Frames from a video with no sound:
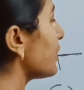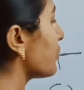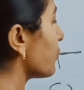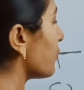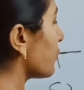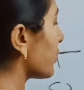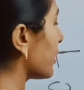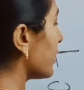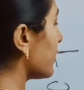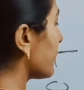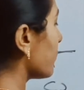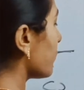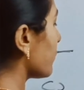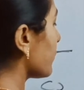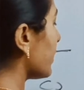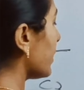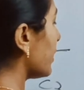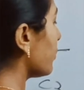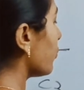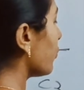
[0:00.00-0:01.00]
total. So,
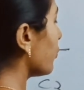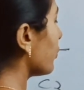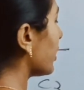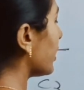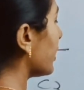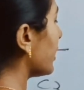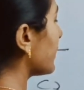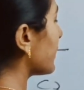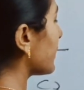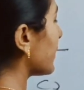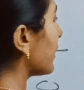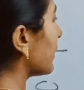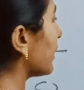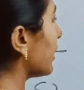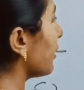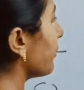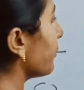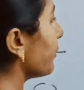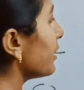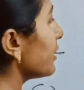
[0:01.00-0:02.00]
C total is
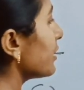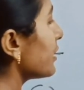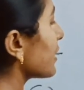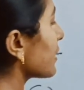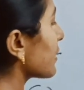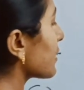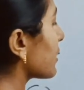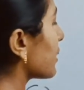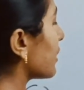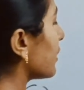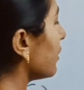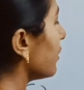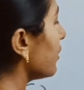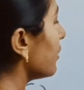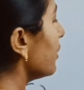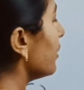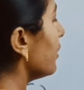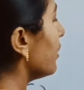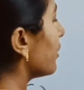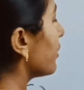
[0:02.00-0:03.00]
nothing but just
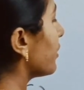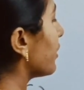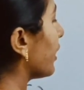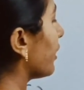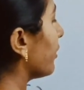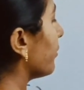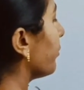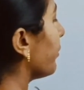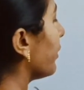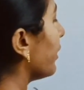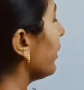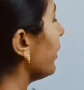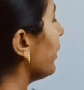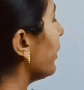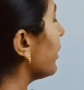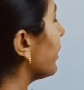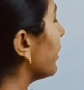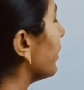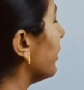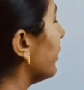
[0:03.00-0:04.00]
10 by
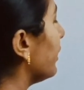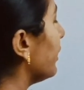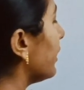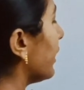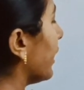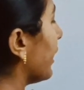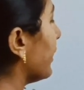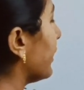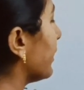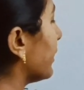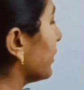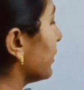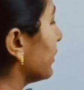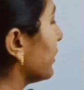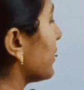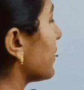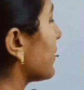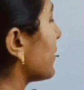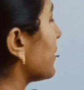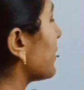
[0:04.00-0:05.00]
8.
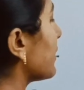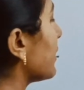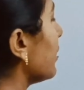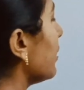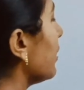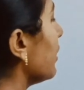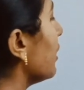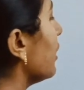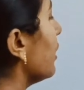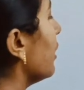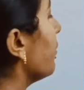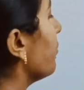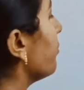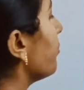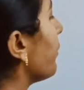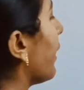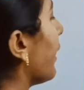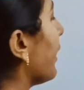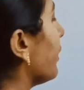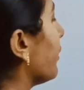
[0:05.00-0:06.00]
This is the
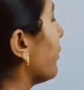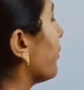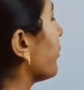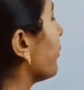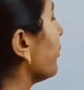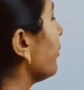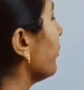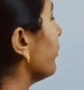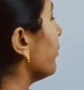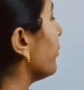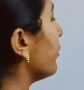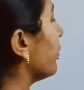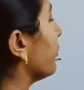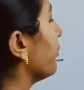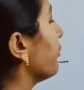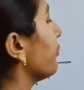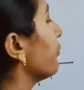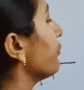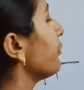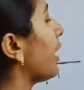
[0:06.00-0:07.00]

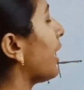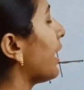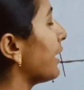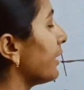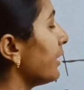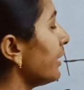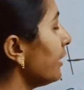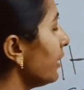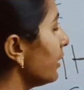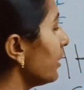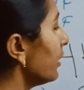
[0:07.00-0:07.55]
microfarad